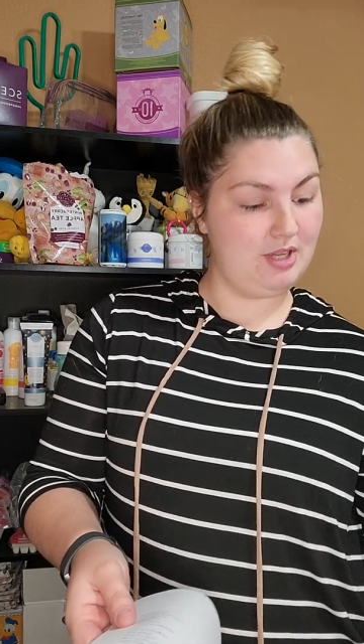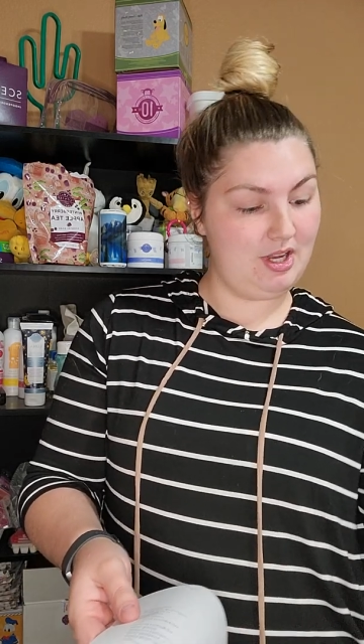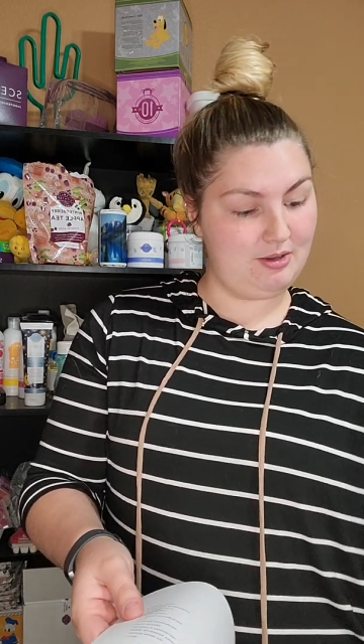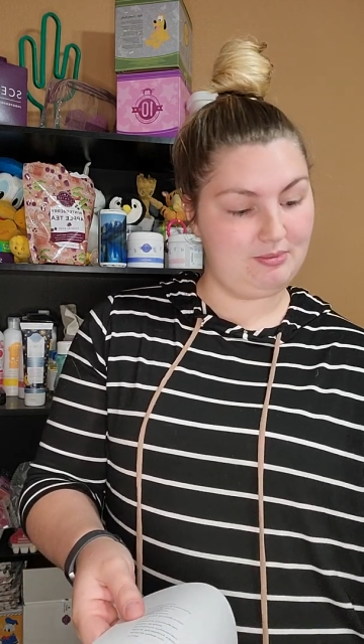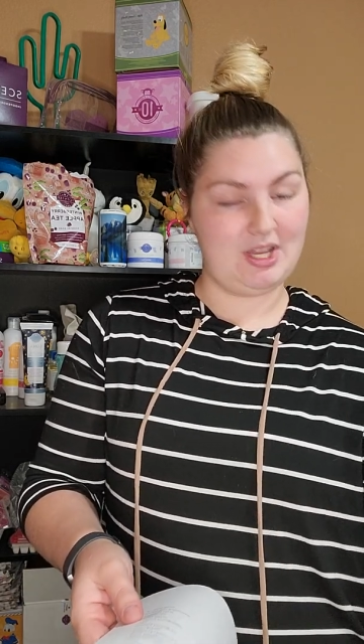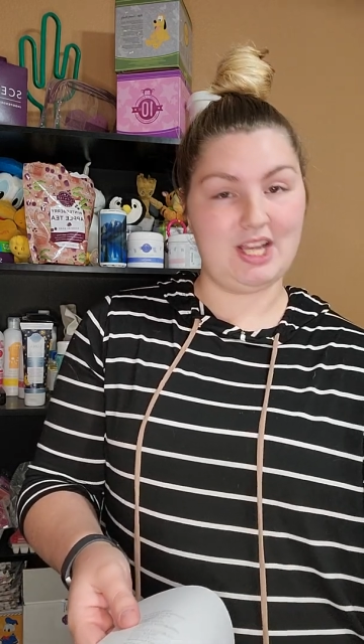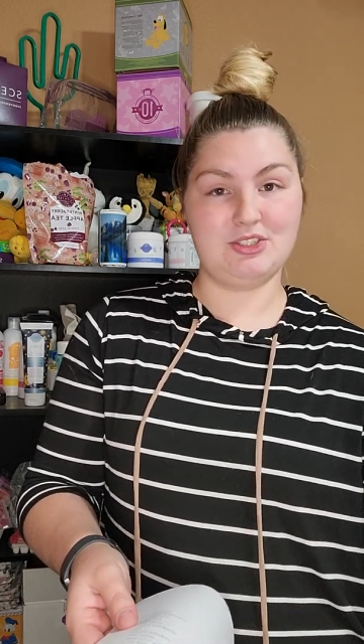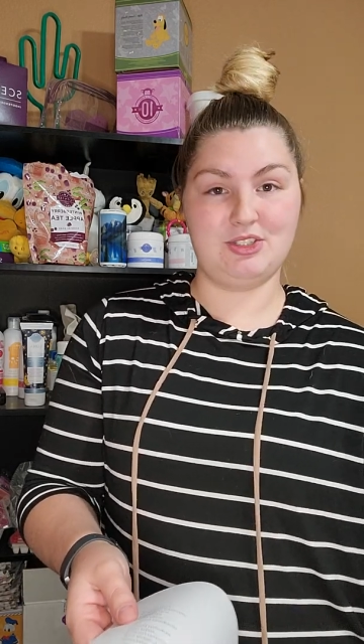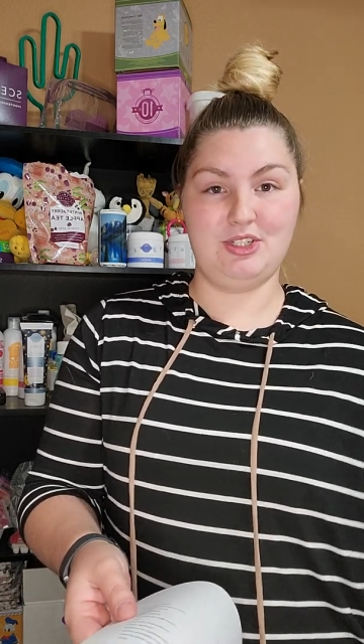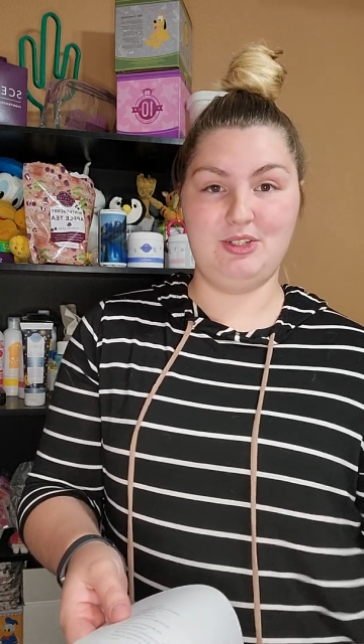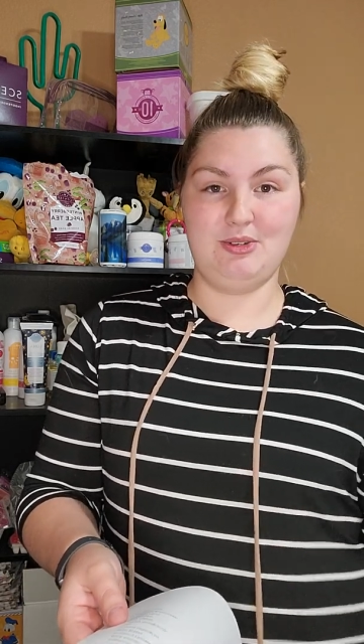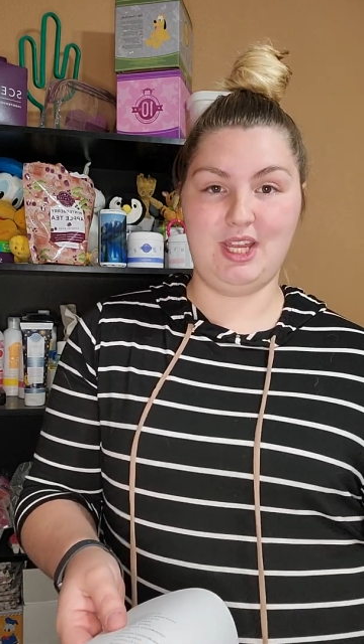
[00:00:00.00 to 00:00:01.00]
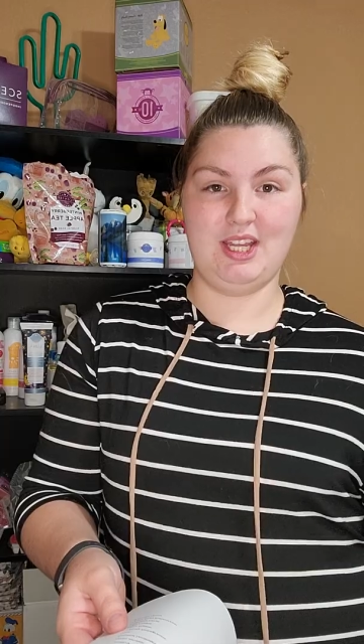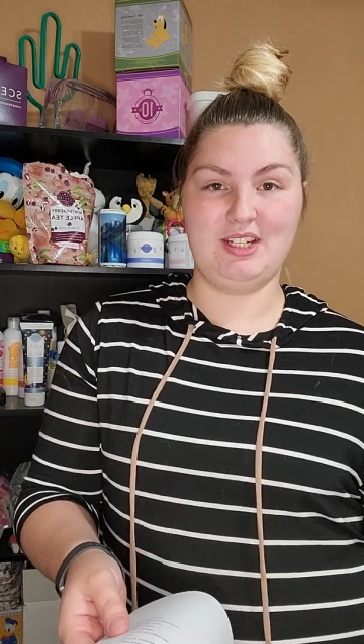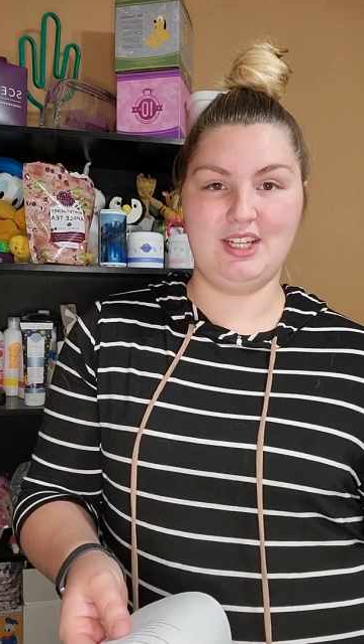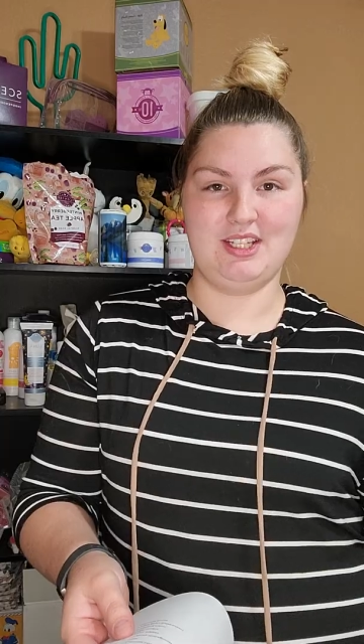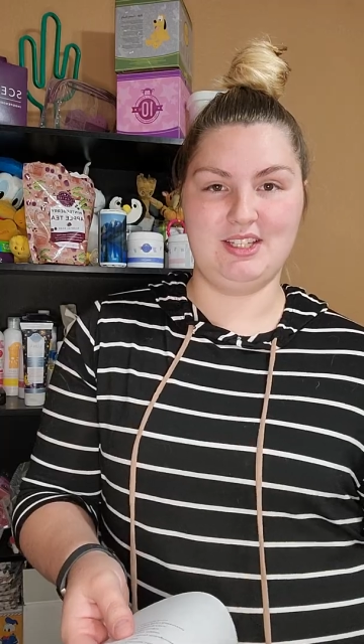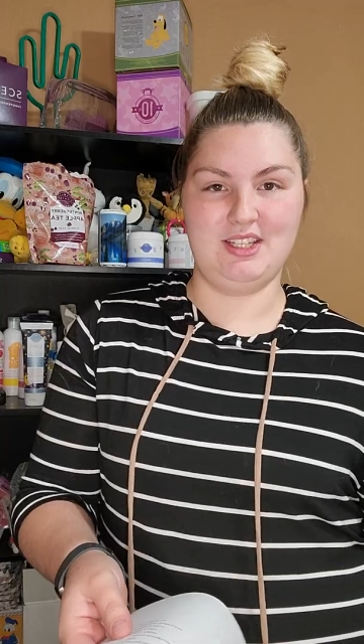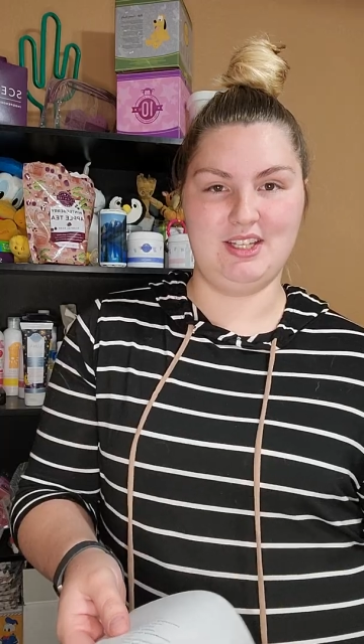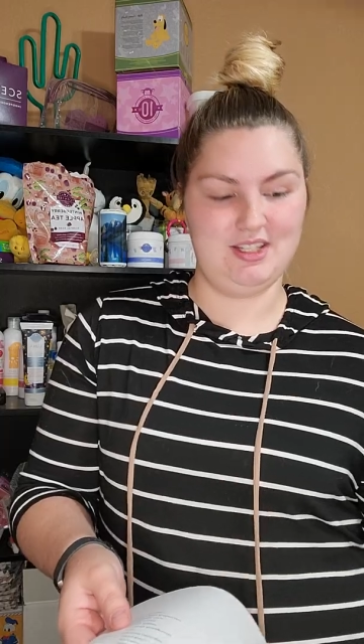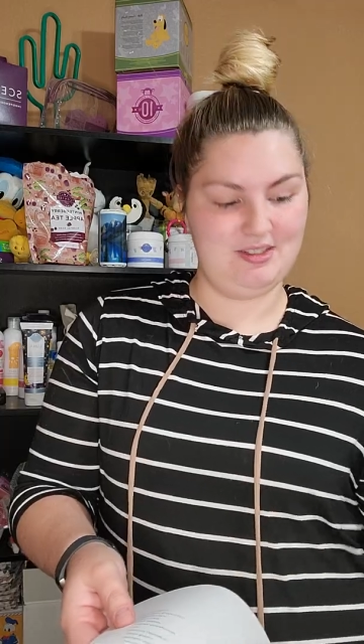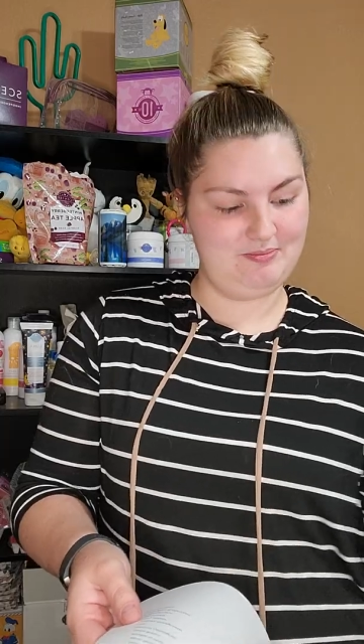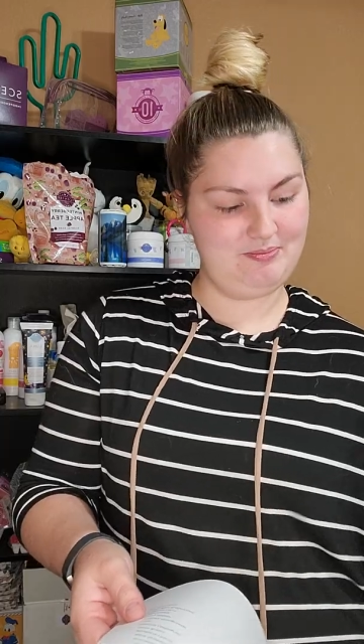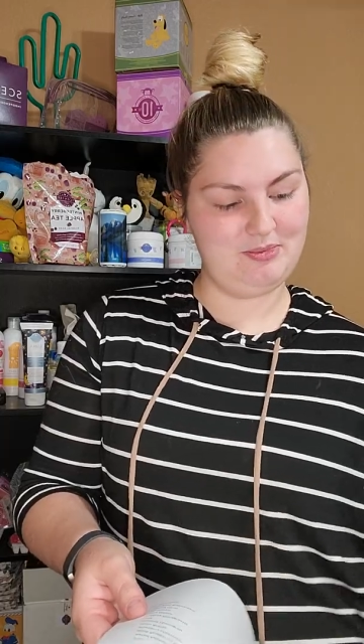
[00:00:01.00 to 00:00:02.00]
Oh, actually you can get the